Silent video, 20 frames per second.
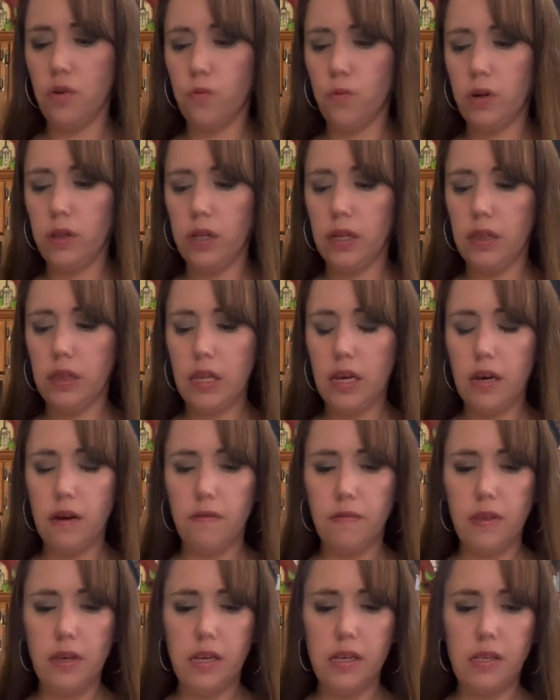really
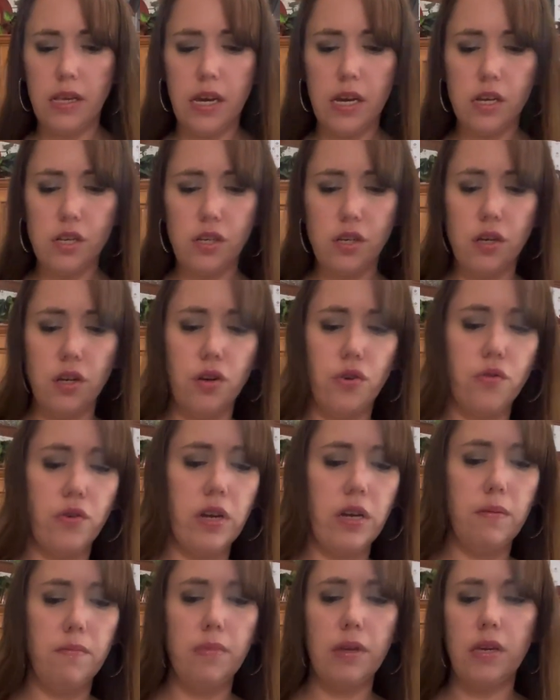love these Asian
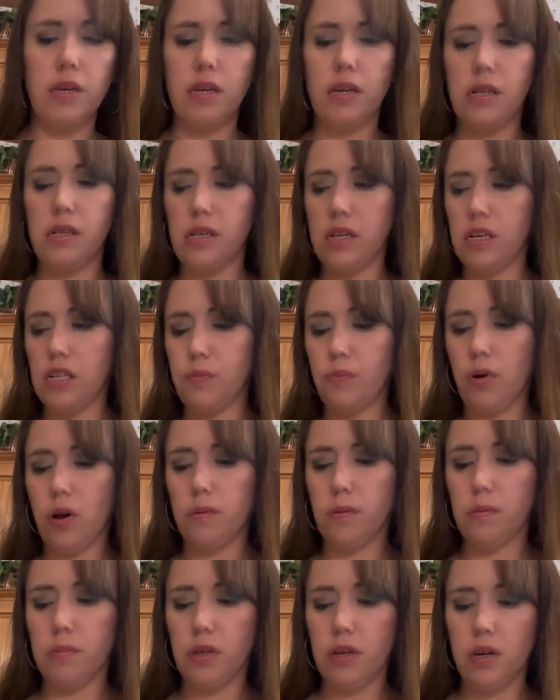green beans, and it's
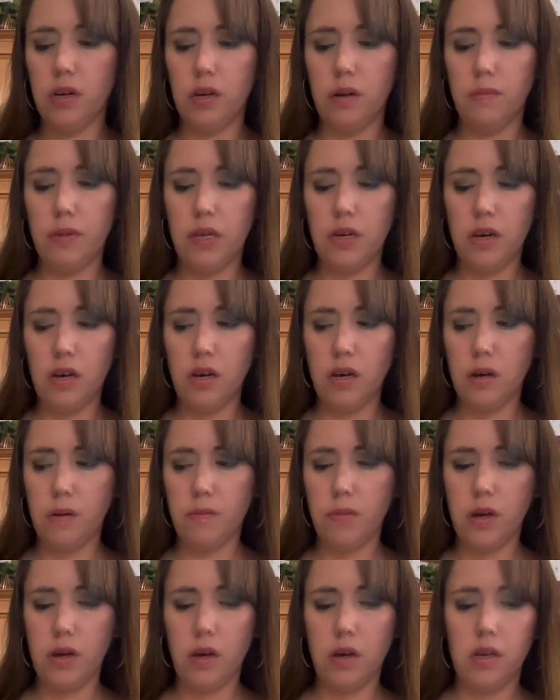probably gonna become
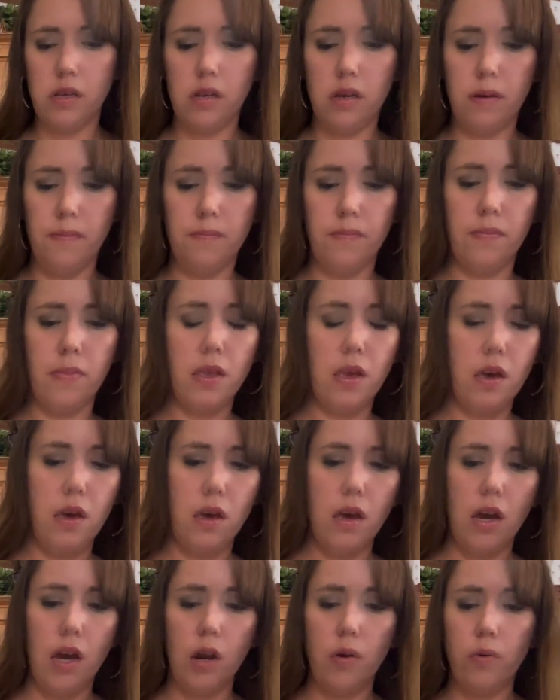a
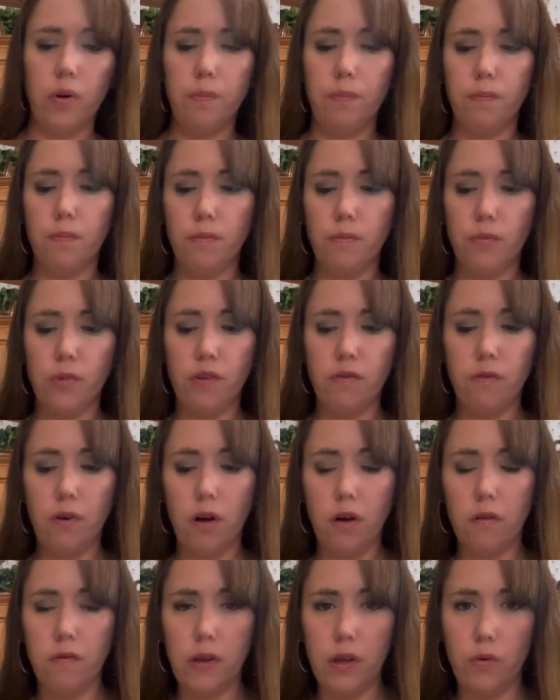
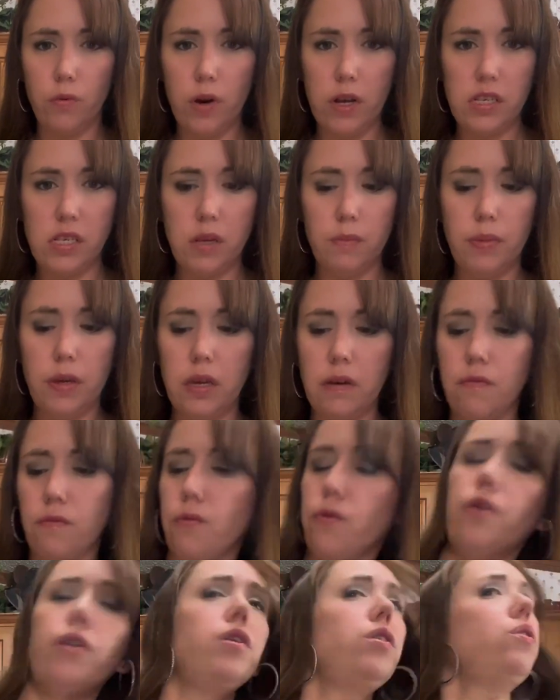revolving recipe
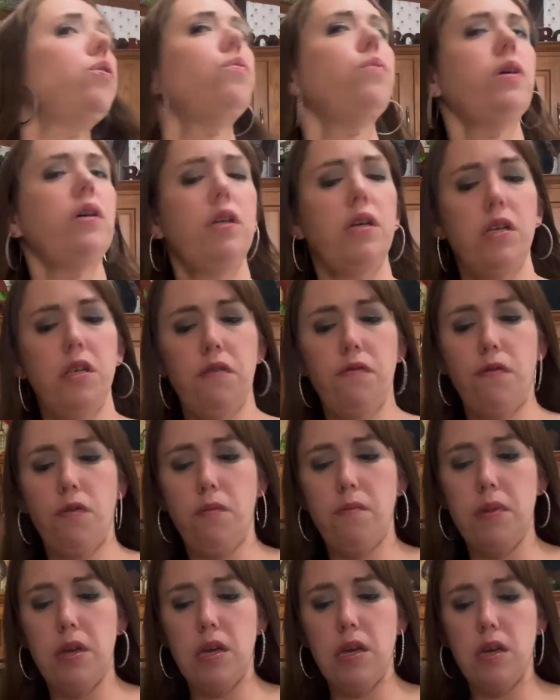for you. It is for
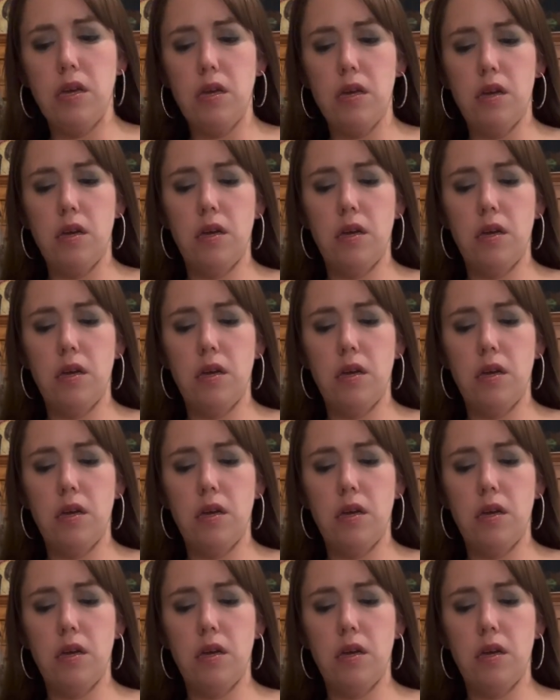me.